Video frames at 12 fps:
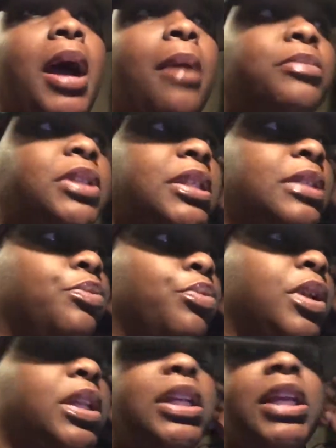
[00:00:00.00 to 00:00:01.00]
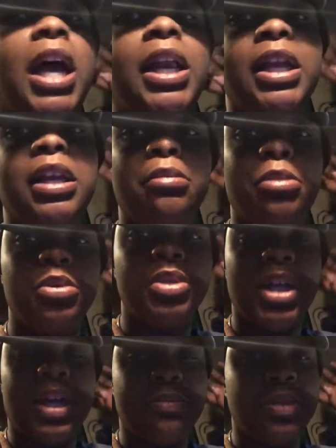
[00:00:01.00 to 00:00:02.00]
I'm just really not in the mood to
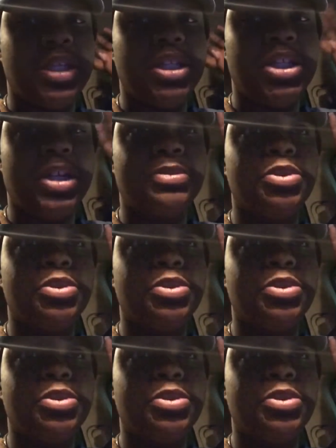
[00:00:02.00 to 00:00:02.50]
come to the gym,